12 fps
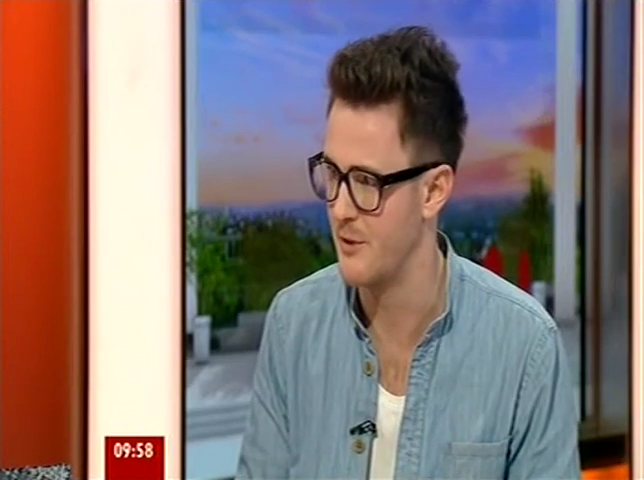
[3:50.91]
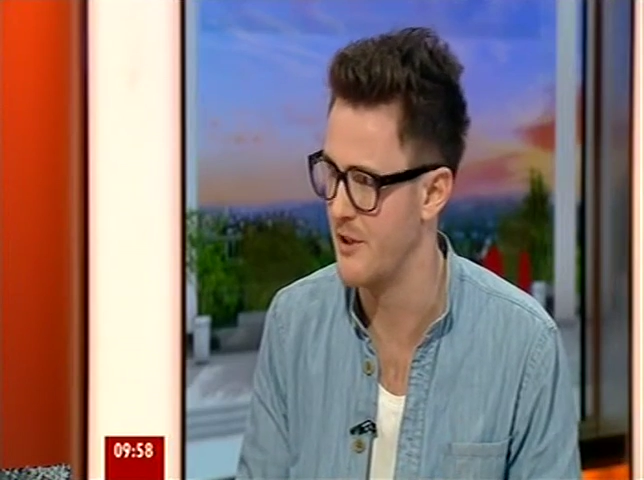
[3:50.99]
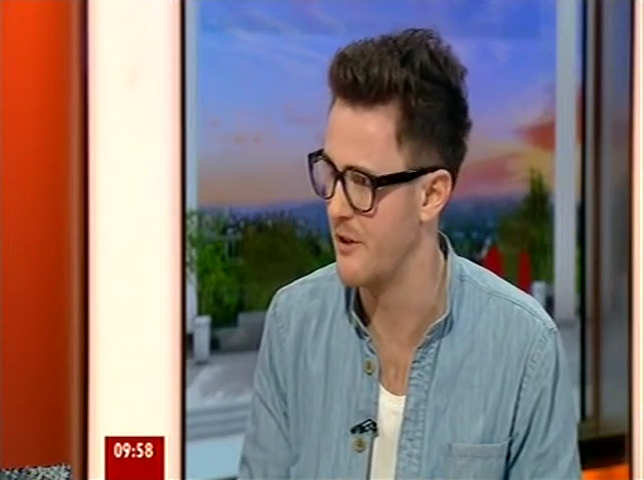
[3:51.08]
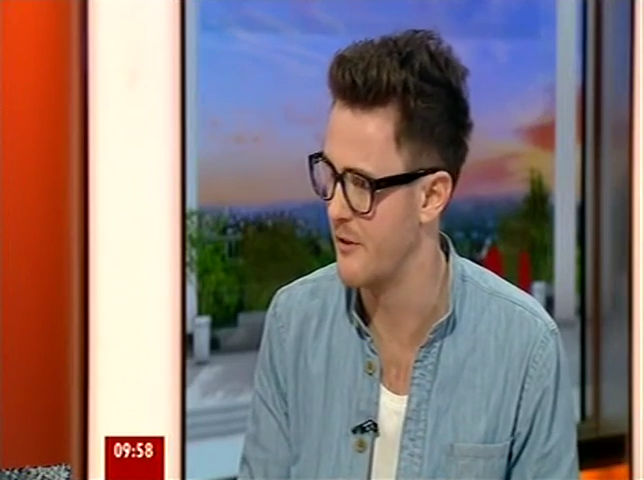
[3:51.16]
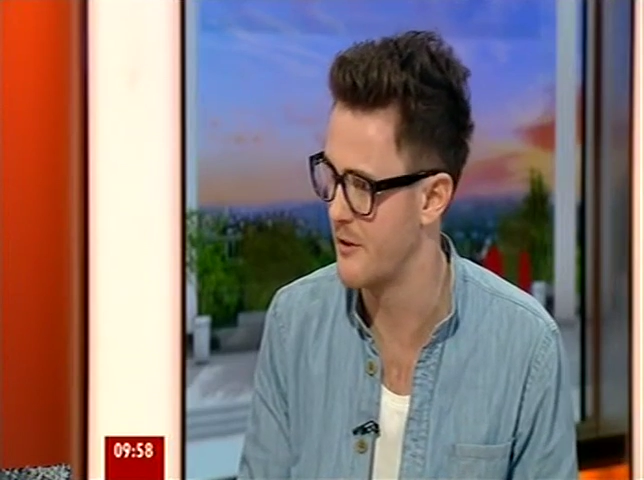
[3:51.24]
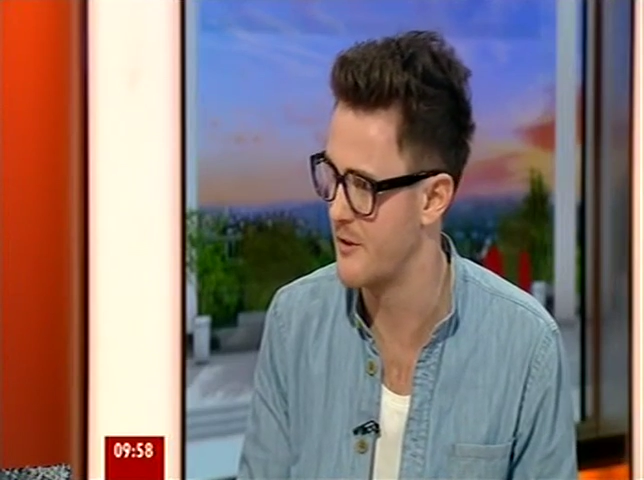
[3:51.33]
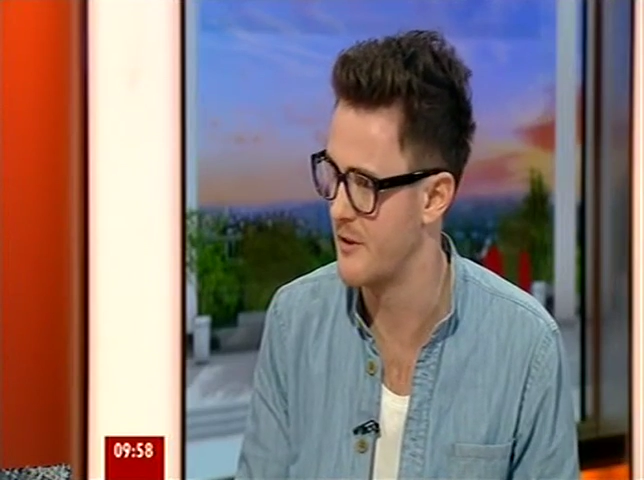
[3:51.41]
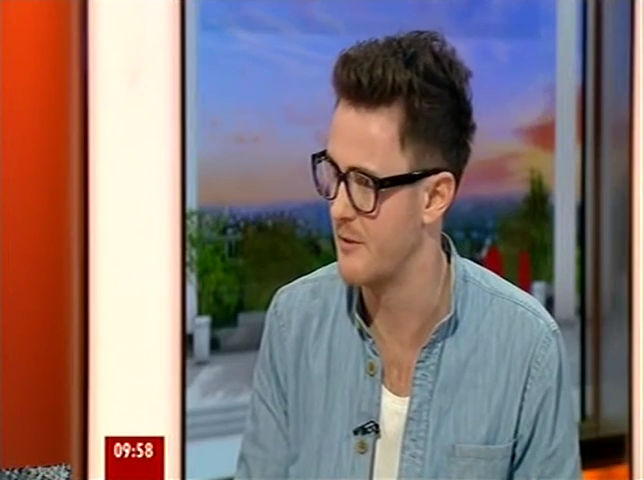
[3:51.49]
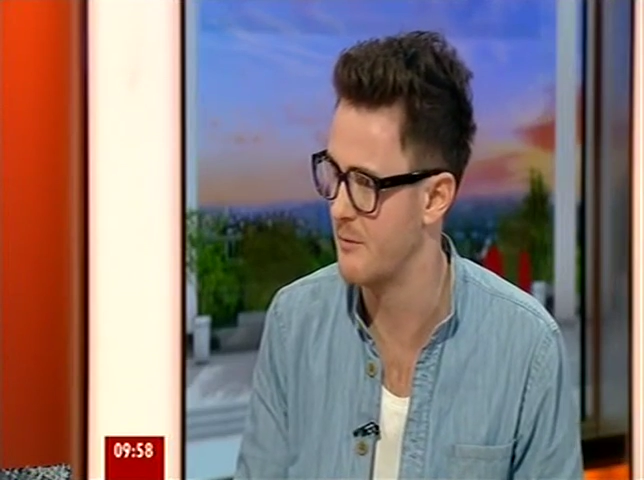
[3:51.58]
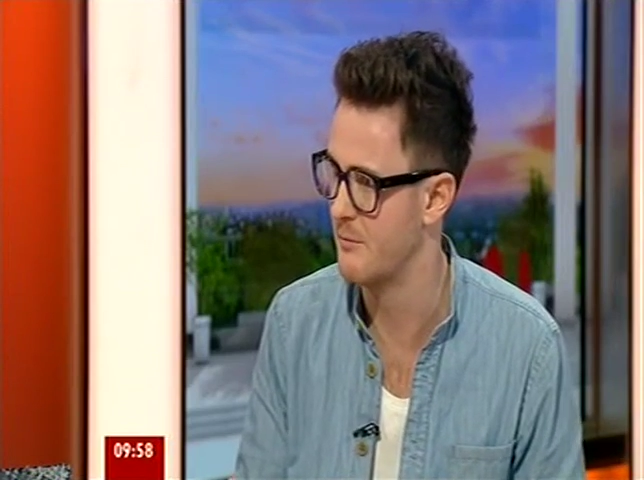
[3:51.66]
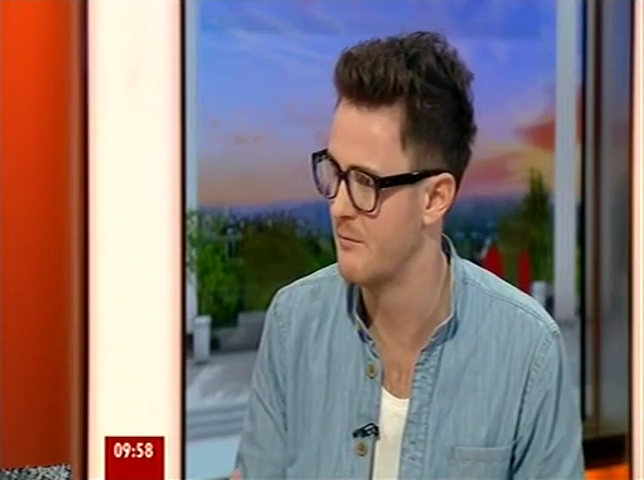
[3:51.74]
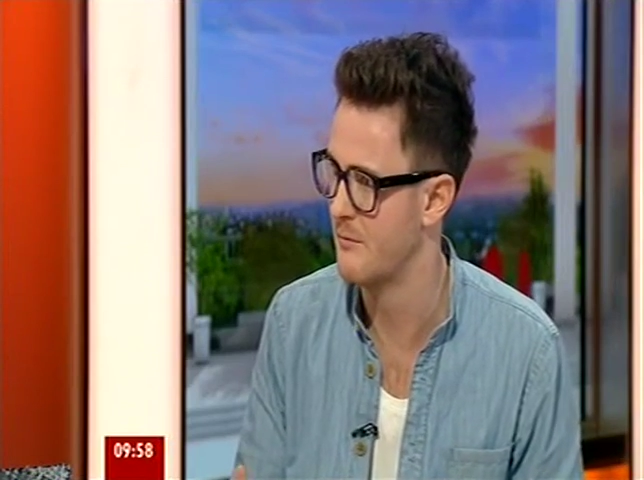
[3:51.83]
material
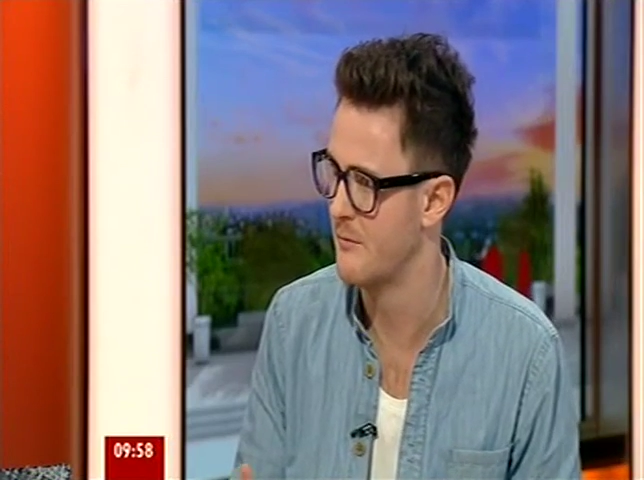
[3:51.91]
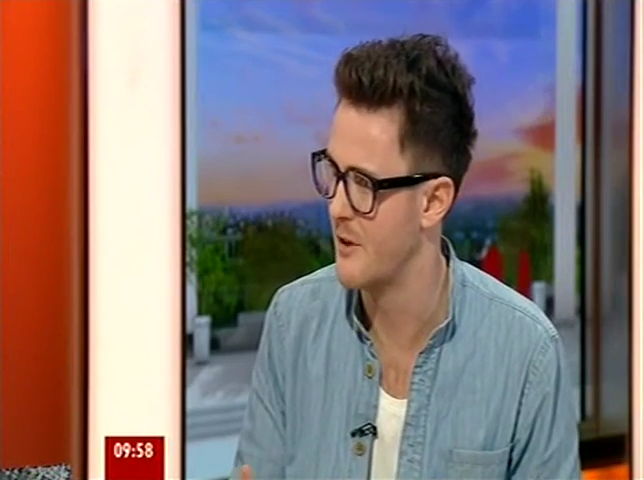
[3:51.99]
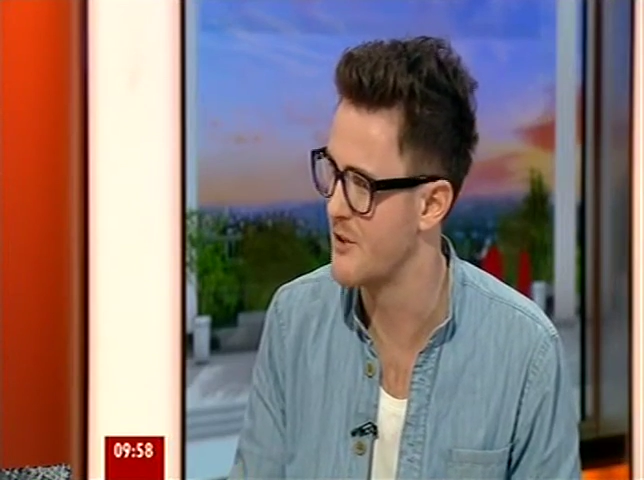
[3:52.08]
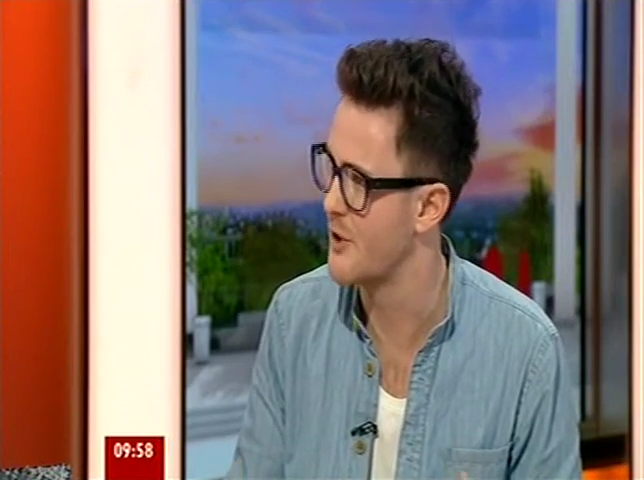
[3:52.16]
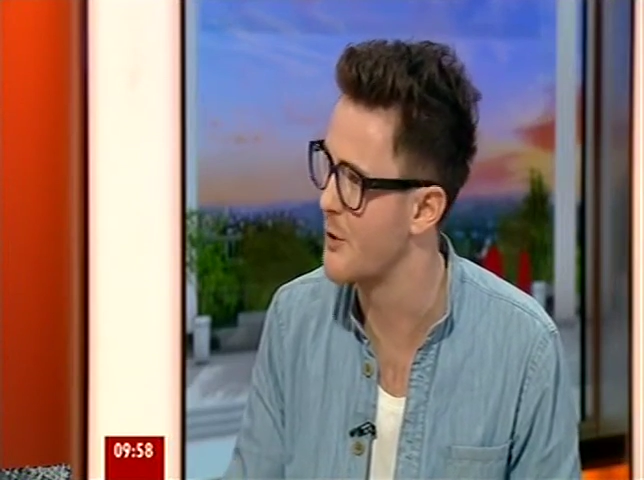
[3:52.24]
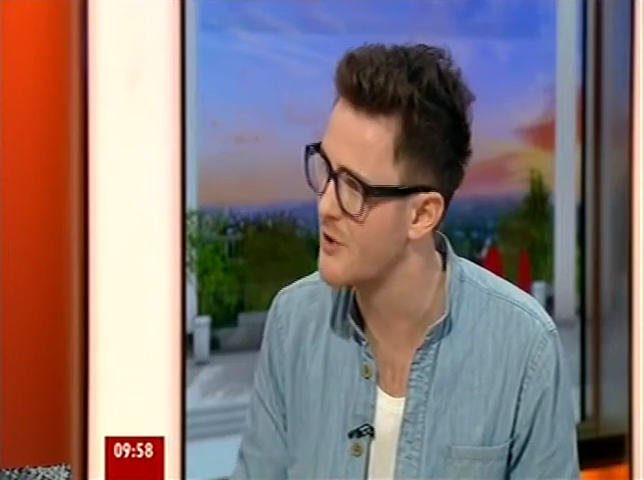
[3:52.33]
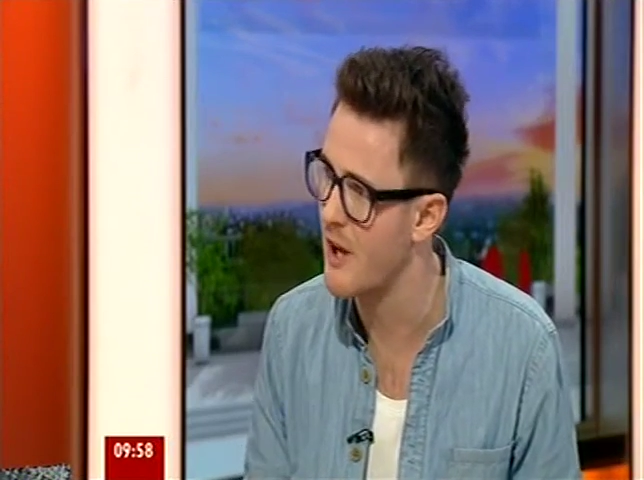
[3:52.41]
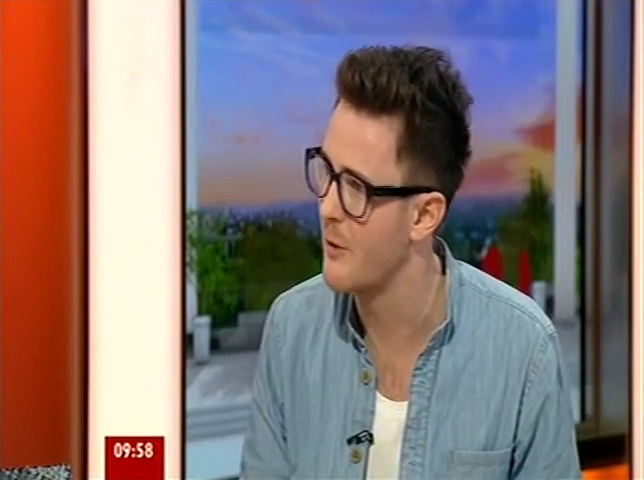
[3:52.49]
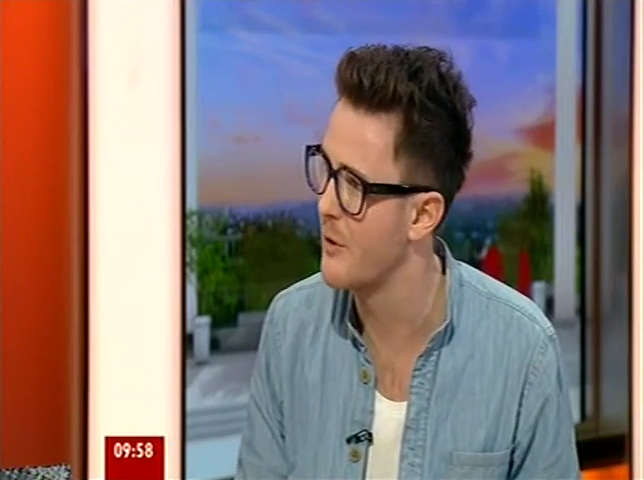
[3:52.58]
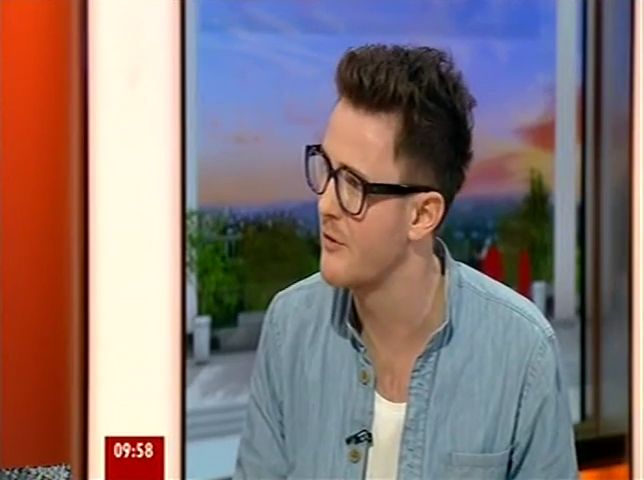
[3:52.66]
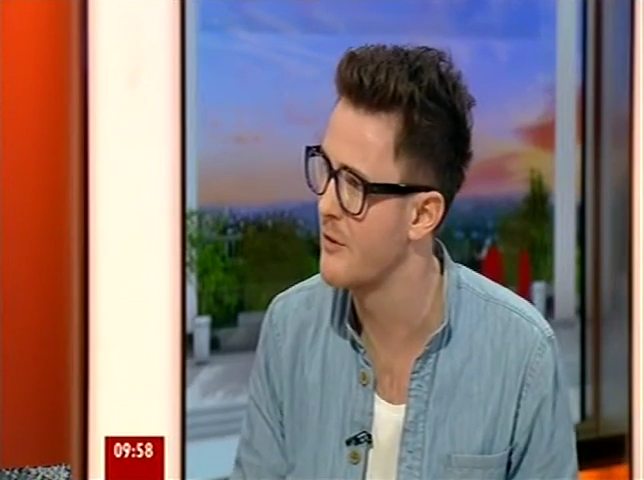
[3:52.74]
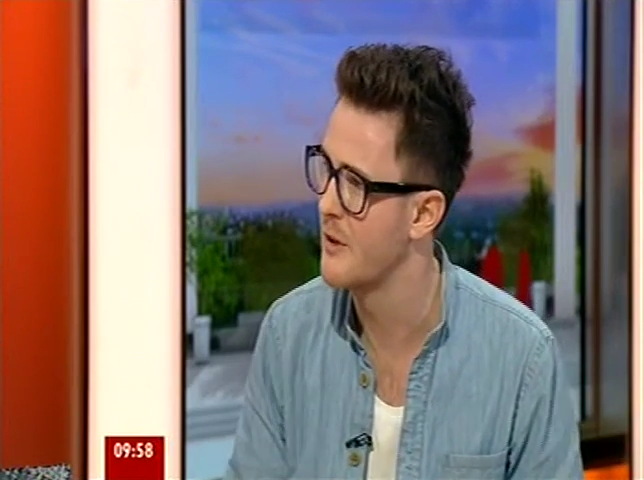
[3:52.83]
to
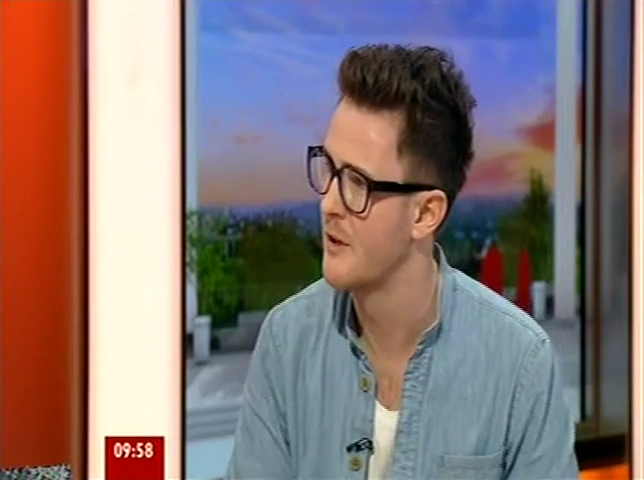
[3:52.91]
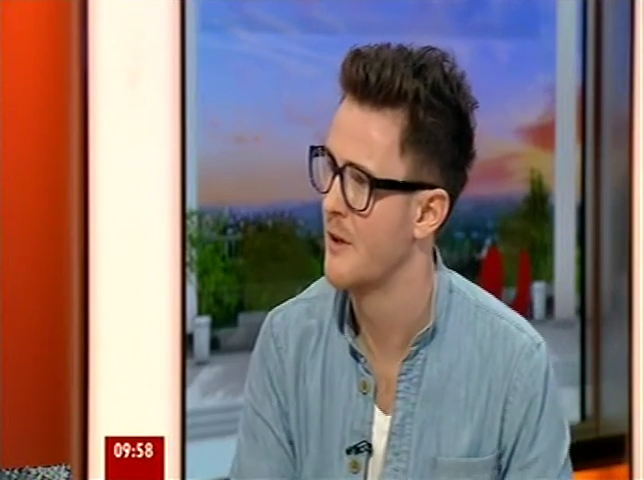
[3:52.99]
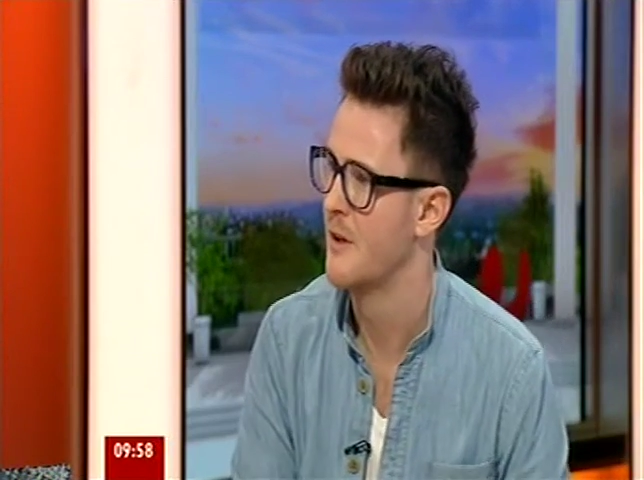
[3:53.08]
associate with.